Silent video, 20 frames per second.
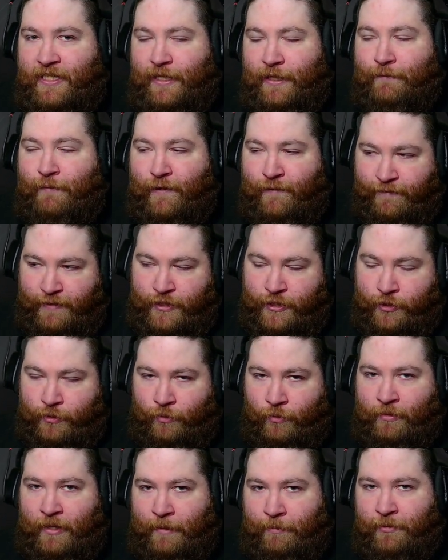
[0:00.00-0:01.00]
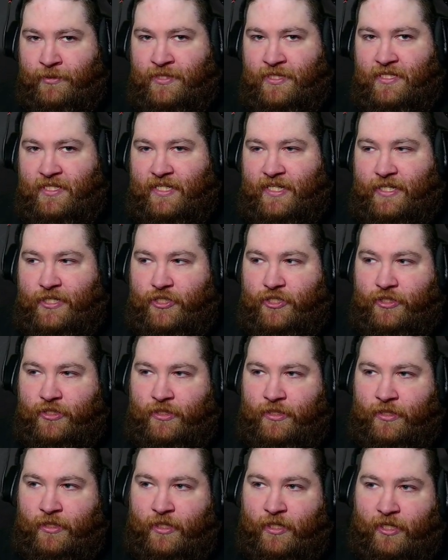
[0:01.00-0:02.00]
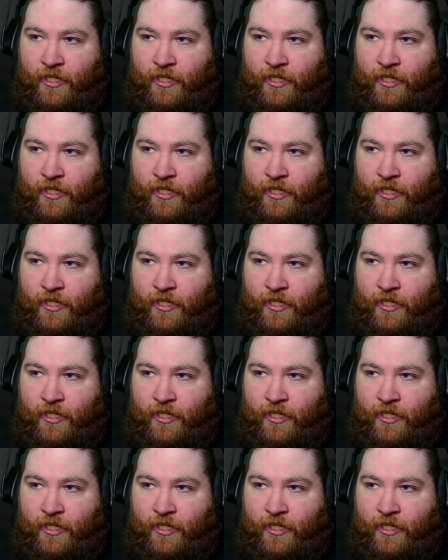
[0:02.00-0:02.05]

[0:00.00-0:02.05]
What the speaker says: give a visual representation